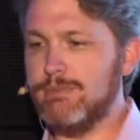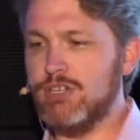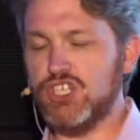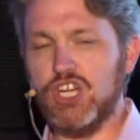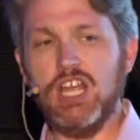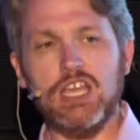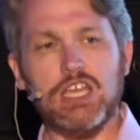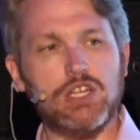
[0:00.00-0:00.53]

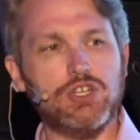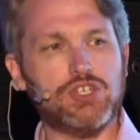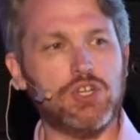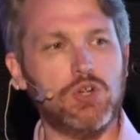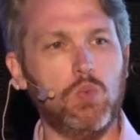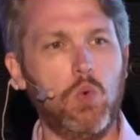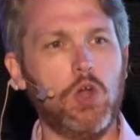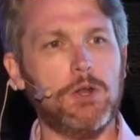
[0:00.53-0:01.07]
change
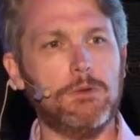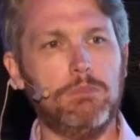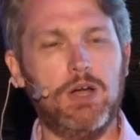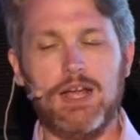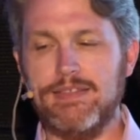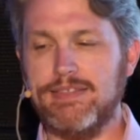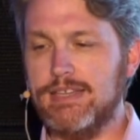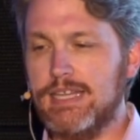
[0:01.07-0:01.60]
what
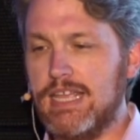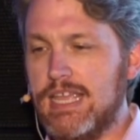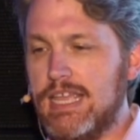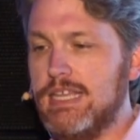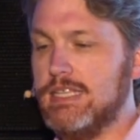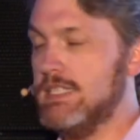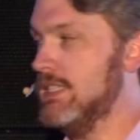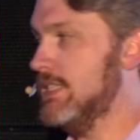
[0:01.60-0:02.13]
Python
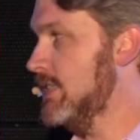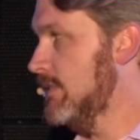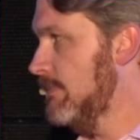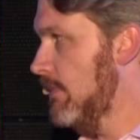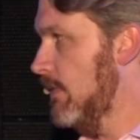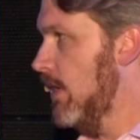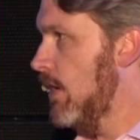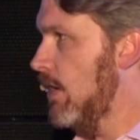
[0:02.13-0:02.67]
is?
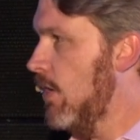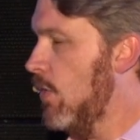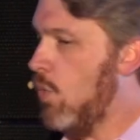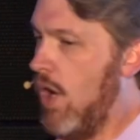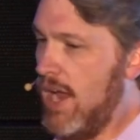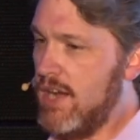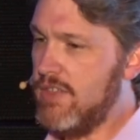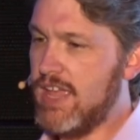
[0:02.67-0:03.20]

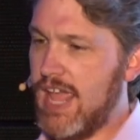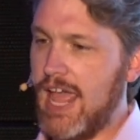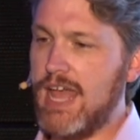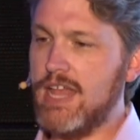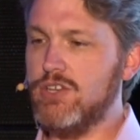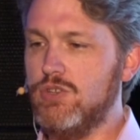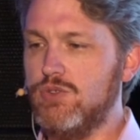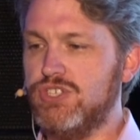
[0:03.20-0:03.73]
Why do they
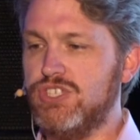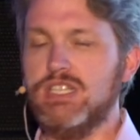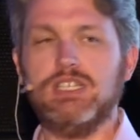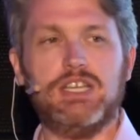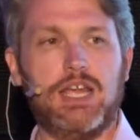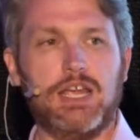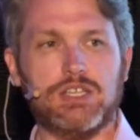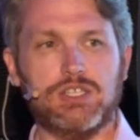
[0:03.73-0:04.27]
add new
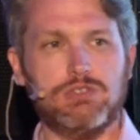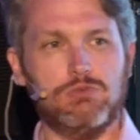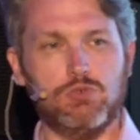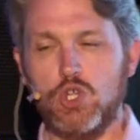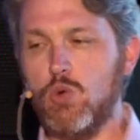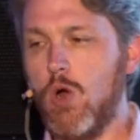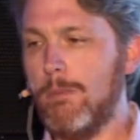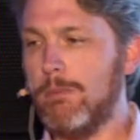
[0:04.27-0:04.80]
syntax, or
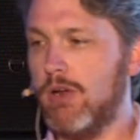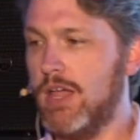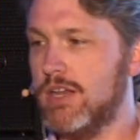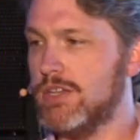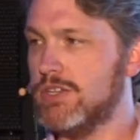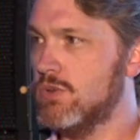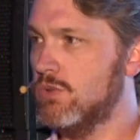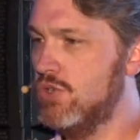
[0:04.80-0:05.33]
new
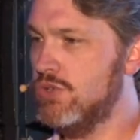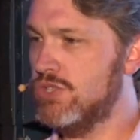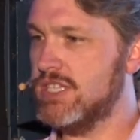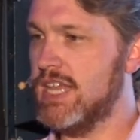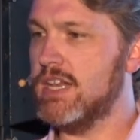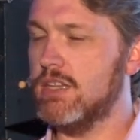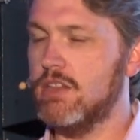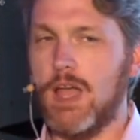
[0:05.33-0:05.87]
operators, or new
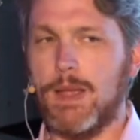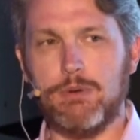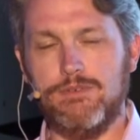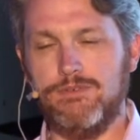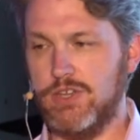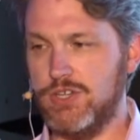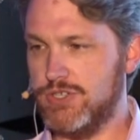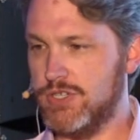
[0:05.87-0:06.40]
standard library
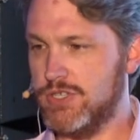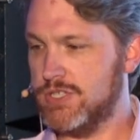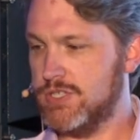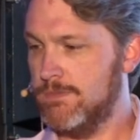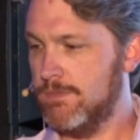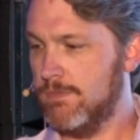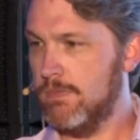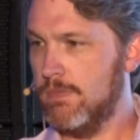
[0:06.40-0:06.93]
features?
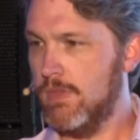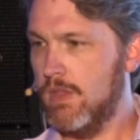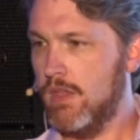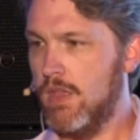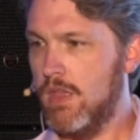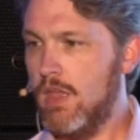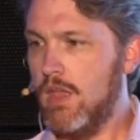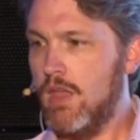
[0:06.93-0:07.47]

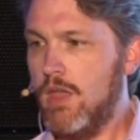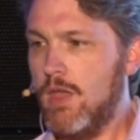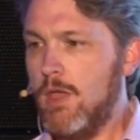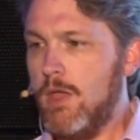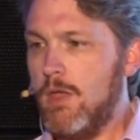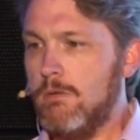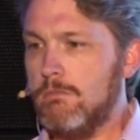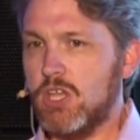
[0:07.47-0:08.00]

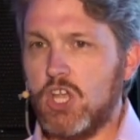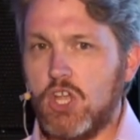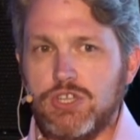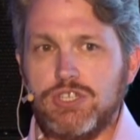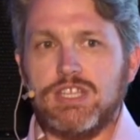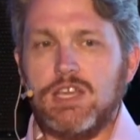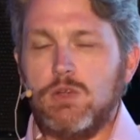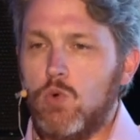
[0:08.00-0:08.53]

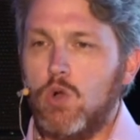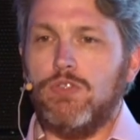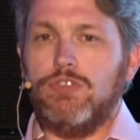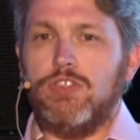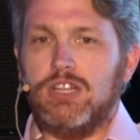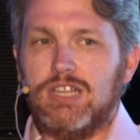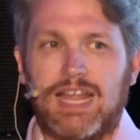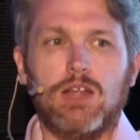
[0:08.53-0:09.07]
because they want
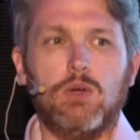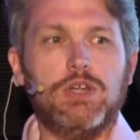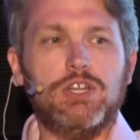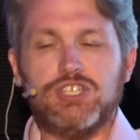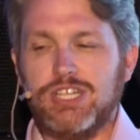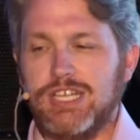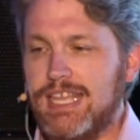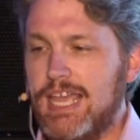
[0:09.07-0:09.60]
the
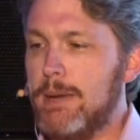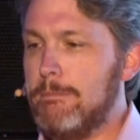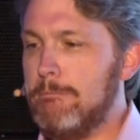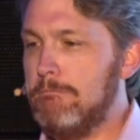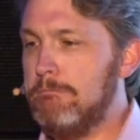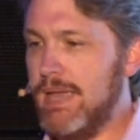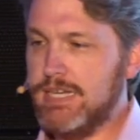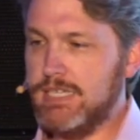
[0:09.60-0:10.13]
language to get
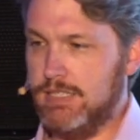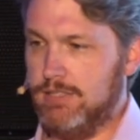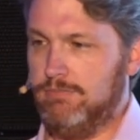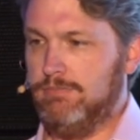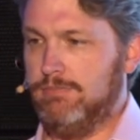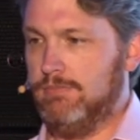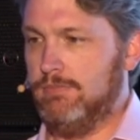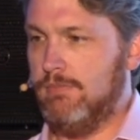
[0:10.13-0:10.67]
better.
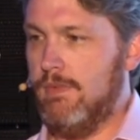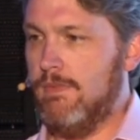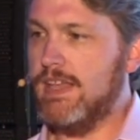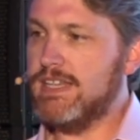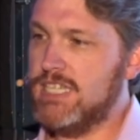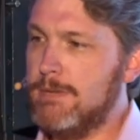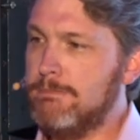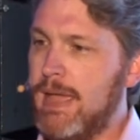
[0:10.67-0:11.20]
They
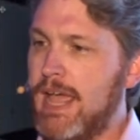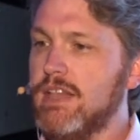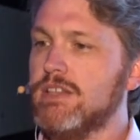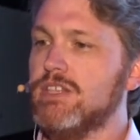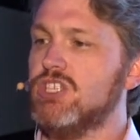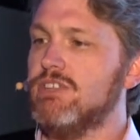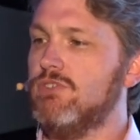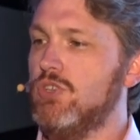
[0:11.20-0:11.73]
see
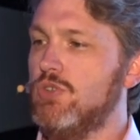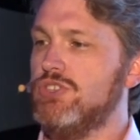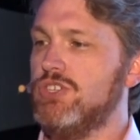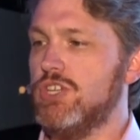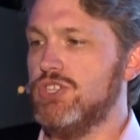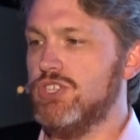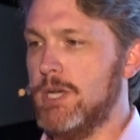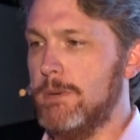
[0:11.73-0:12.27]
patterns of
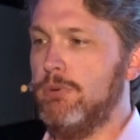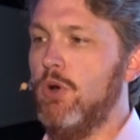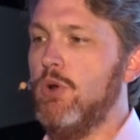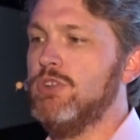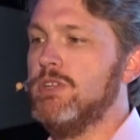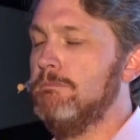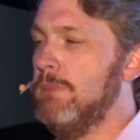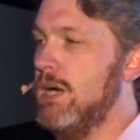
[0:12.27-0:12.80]
usage that are
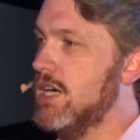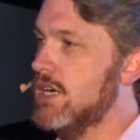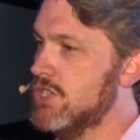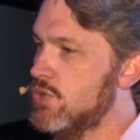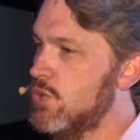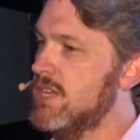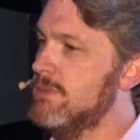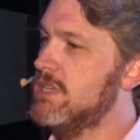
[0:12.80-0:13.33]
prone to bugs
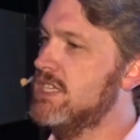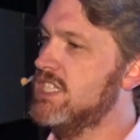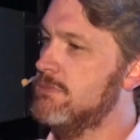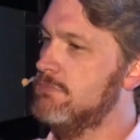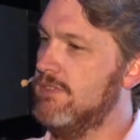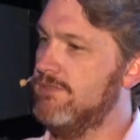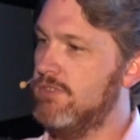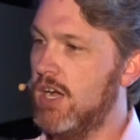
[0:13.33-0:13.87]
or can be
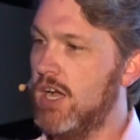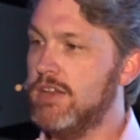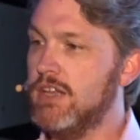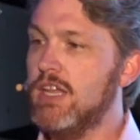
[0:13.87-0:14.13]
simplified.